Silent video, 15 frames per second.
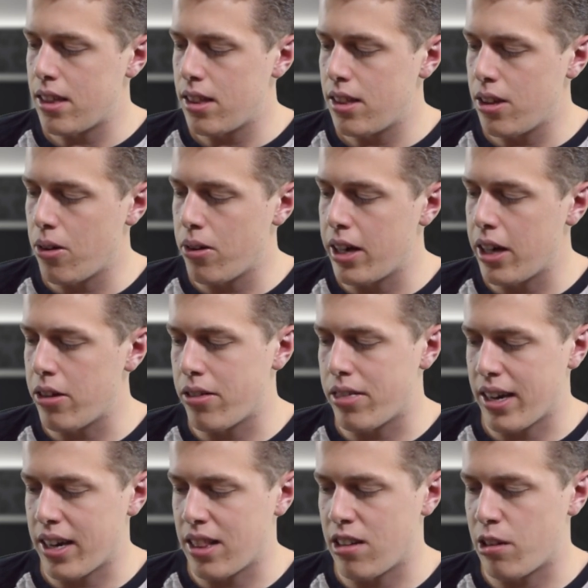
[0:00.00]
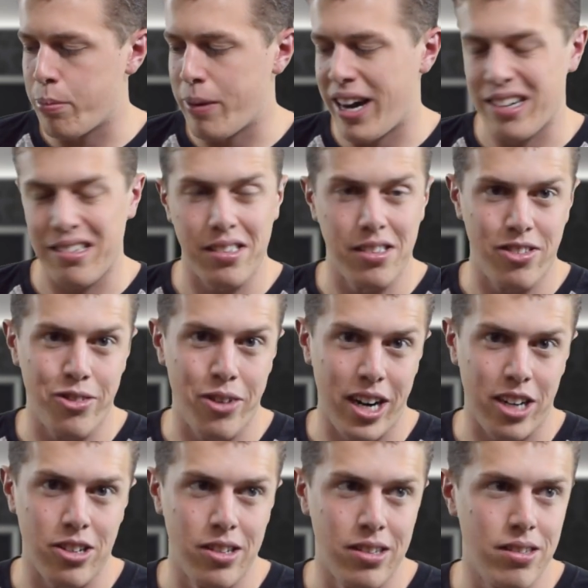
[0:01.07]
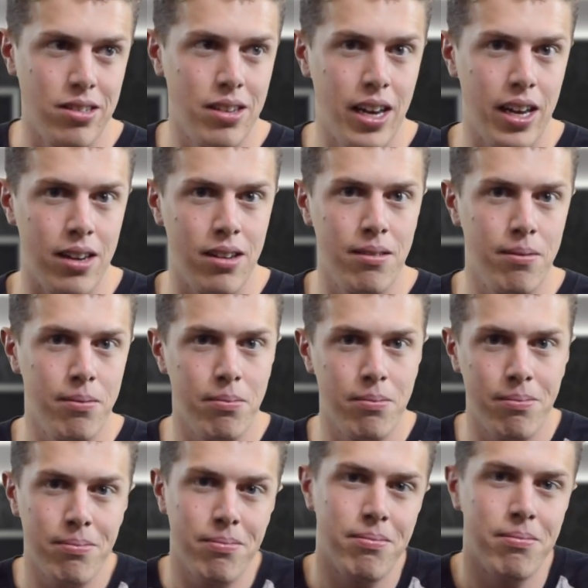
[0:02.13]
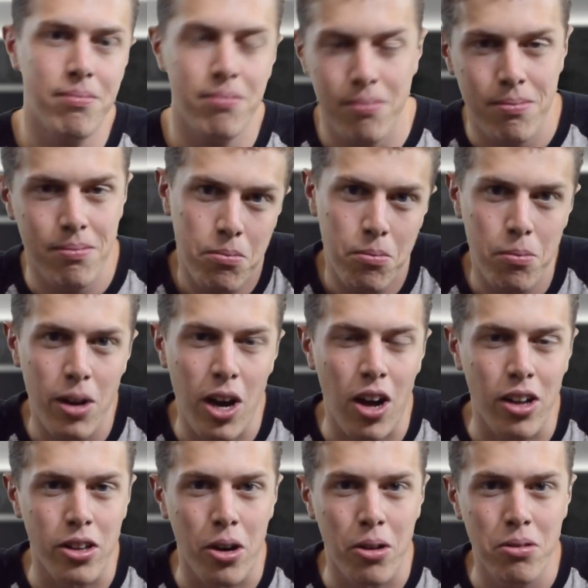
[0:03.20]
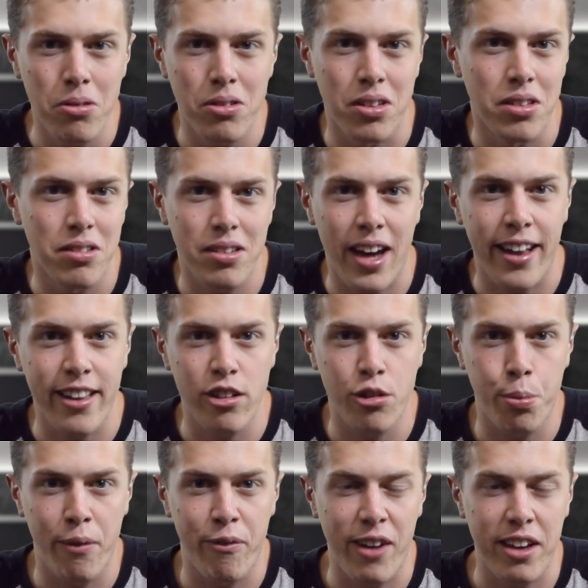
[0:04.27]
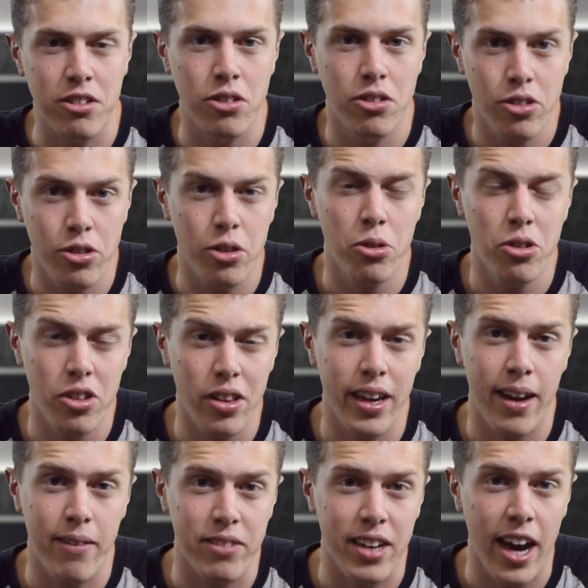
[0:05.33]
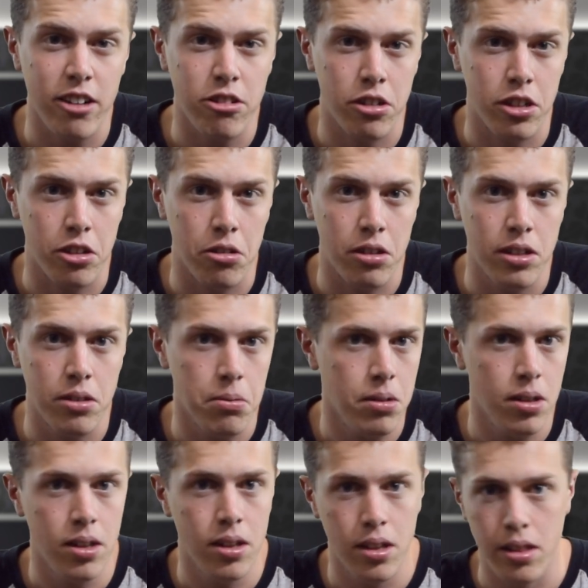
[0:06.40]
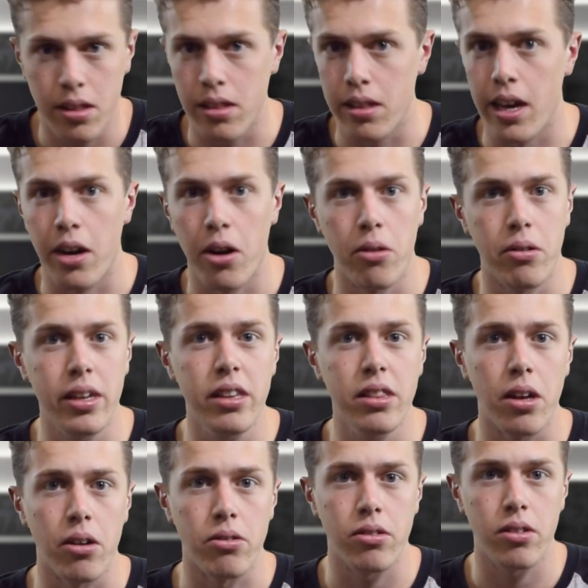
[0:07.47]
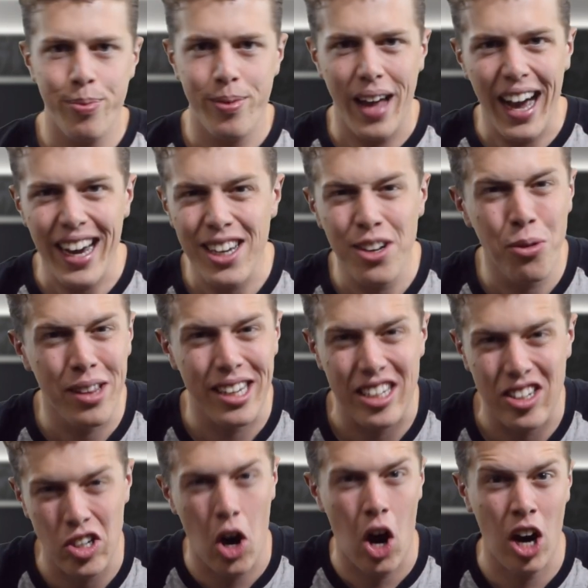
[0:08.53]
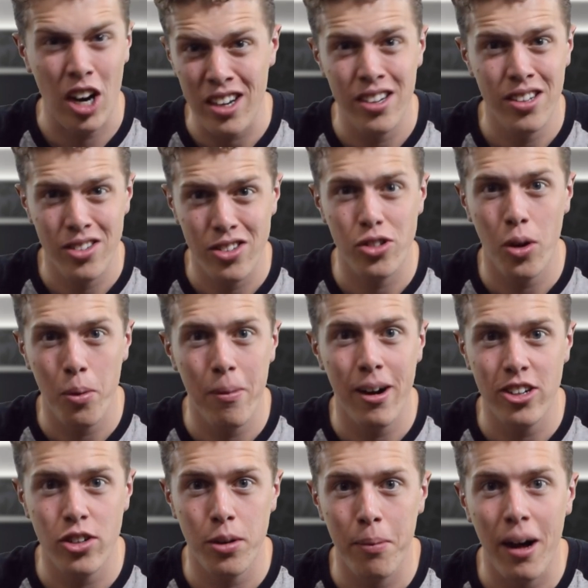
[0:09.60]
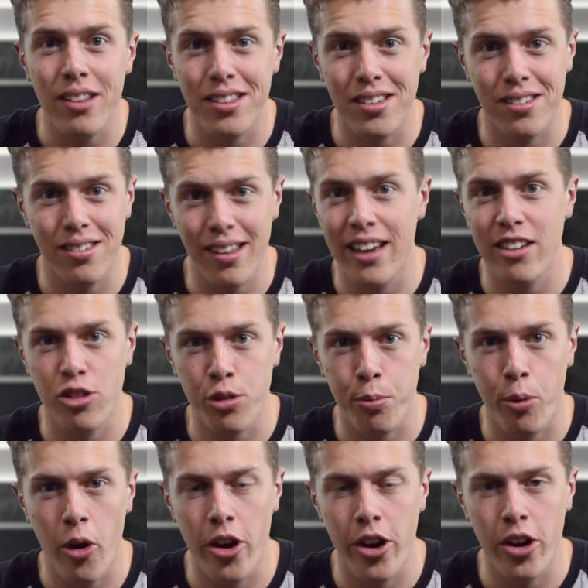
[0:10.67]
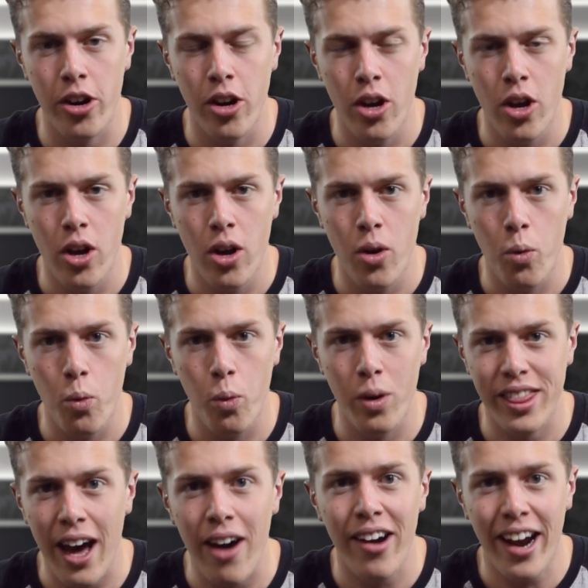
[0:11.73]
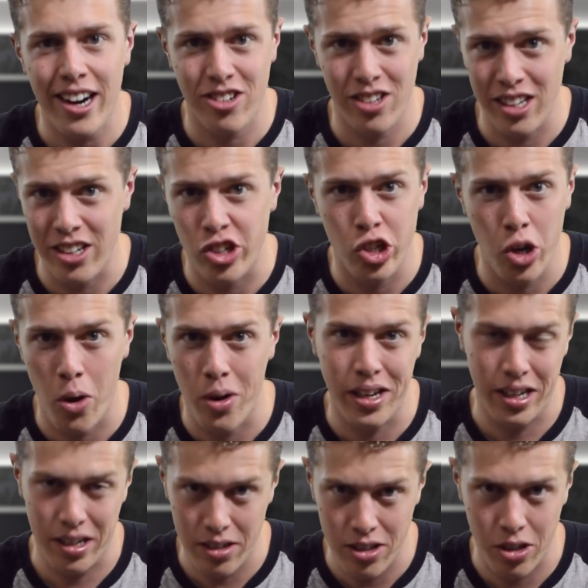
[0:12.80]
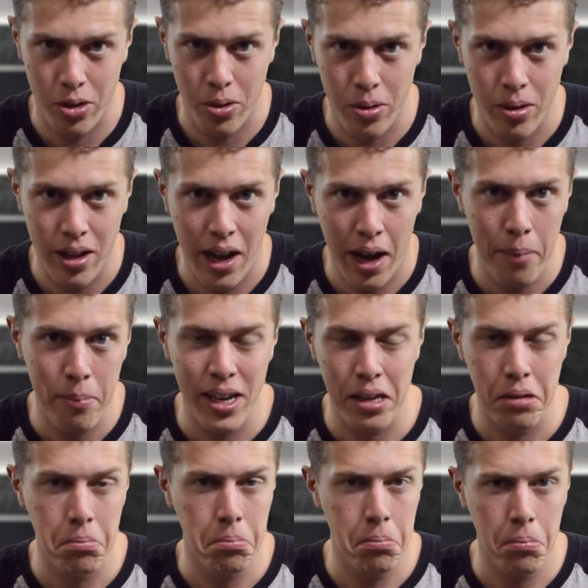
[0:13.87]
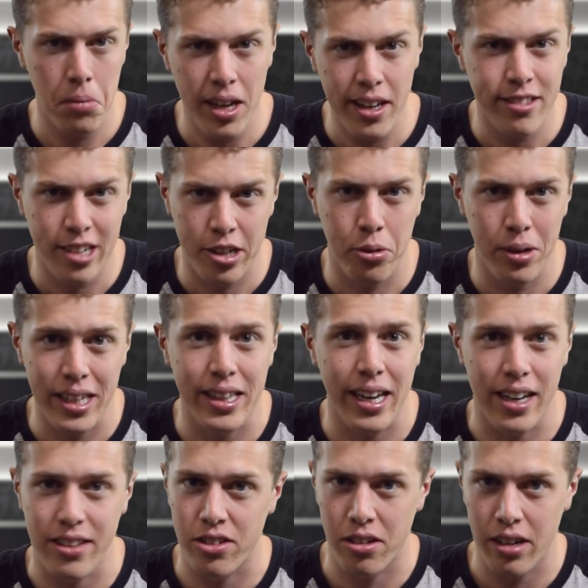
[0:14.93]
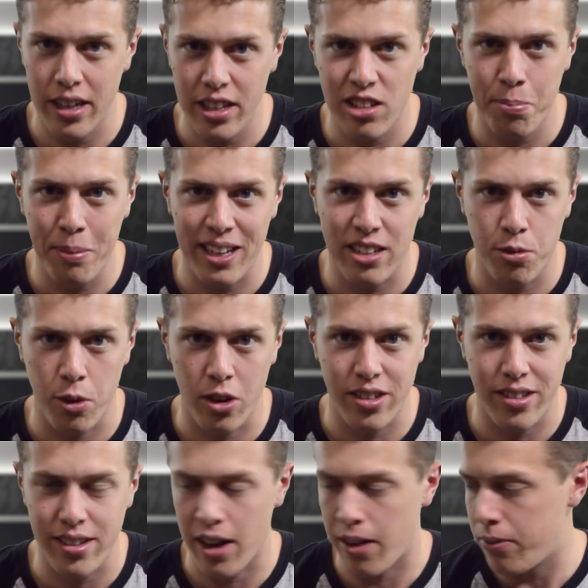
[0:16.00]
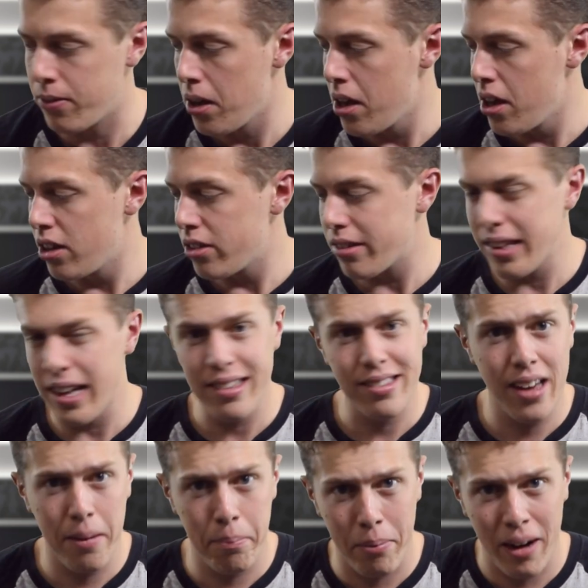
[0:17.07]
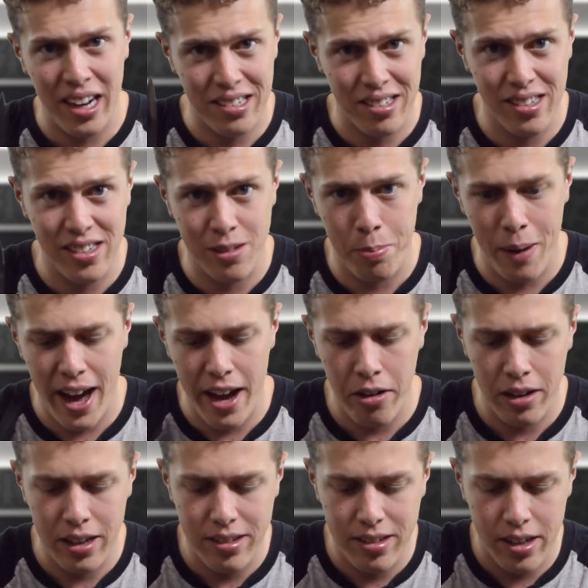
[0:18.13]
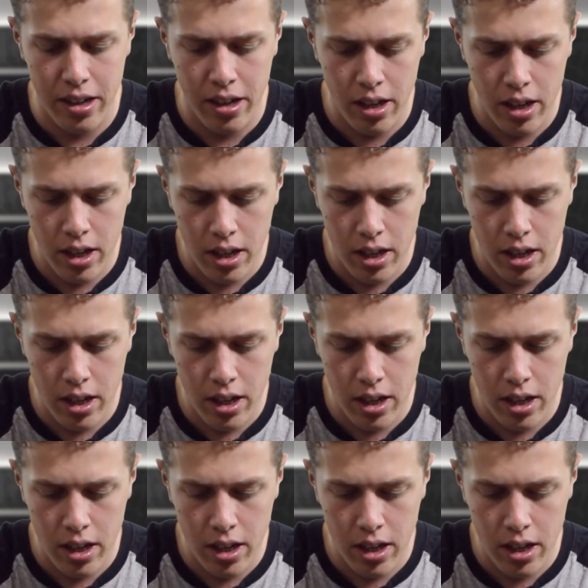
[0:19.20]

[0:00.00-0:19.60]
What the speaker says: the only other thing in this box is directions, and we all know, since college professors usually have doctorate degrees, they don't need those. I can only talk so much about this laser pointer without actually showing it to you. I mean, it's a green laser, it speaks for itself. So let's unbox these batteries here.